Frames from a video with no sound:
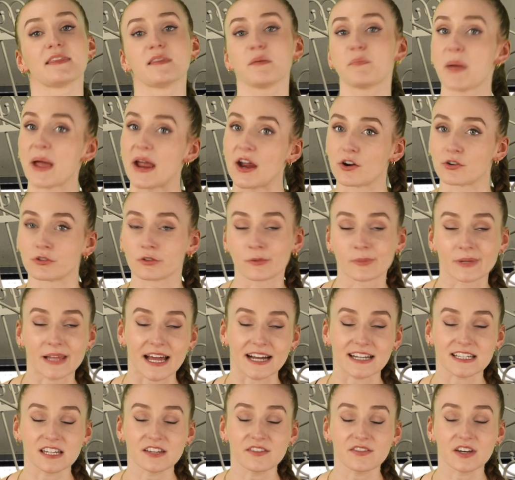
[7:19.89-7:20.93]
The paranormal
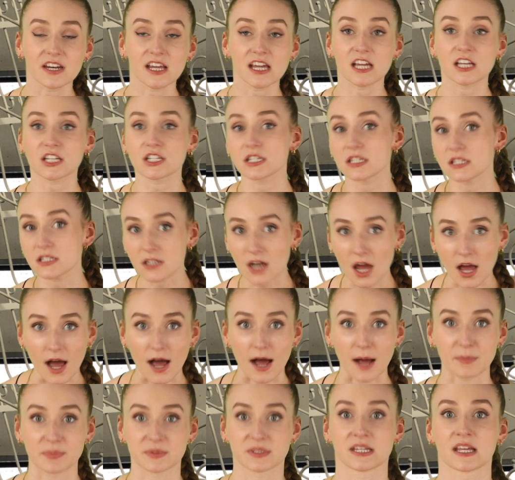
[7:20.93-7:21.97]
activity
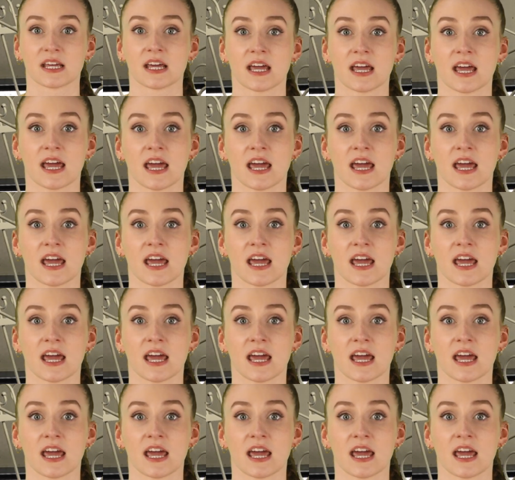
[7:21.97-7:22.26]
stopped.